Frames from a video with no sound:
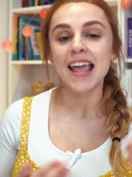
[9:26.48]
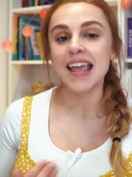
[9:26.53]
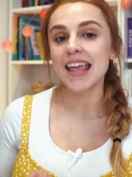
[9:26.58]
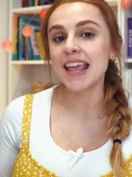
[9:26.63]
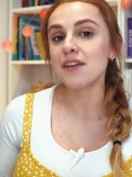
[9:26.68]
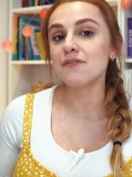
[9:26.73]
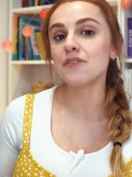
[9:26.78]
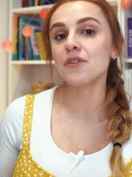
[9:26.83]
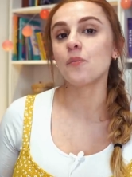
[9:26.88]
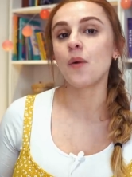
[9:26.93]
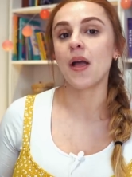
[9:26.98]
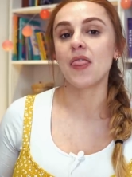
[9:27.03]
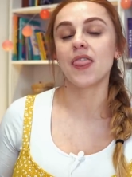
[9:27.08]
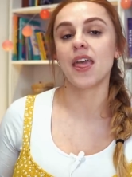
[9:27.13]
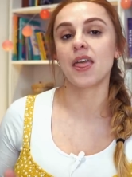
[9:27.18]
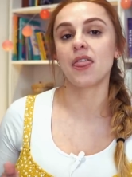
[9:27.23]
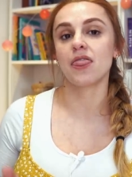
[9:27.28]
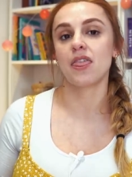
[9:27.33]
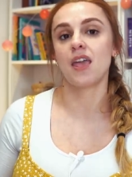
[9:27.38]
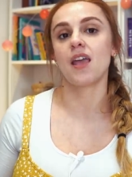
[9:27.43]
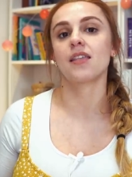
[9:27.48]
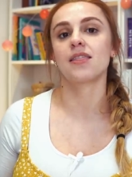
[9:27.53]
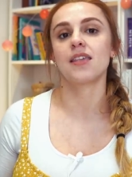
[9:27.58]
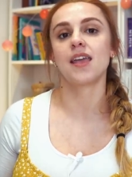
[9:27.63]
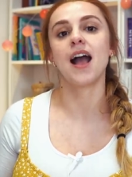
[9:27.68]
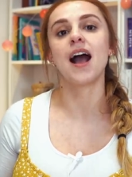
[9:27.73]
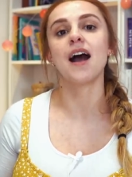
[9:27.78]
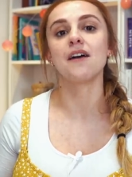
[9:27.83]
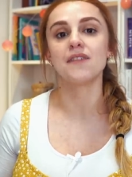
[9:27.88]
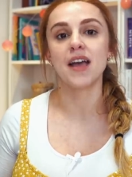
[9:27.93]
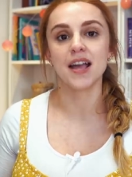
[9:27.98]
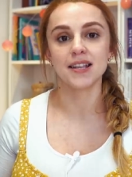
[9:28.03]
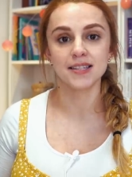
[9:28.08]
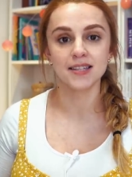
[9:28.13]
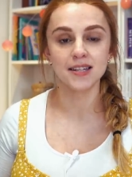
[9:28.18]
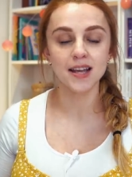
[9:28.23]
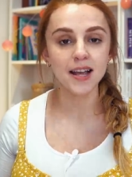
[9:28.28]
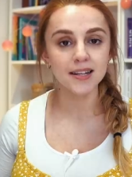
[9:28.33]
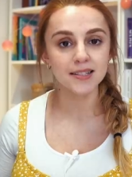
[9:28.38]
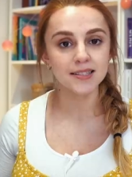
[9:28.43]
even when they think they have S
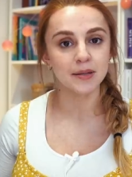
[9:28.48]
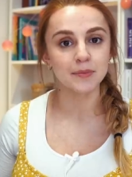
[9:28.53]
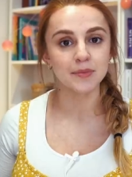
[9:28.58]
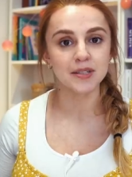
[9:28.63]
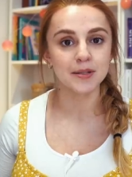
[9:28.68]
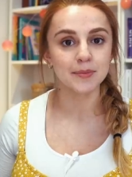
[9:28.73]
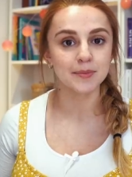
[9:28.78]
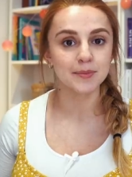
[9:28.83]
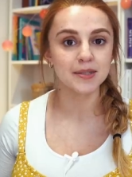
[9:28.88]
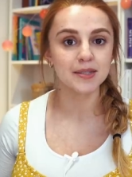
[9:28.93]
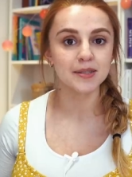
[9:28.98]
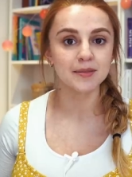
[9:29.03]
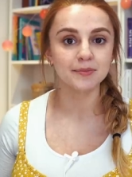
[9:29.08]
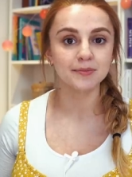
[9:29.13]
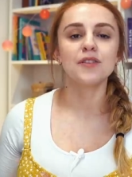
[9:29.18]
T I symptoms.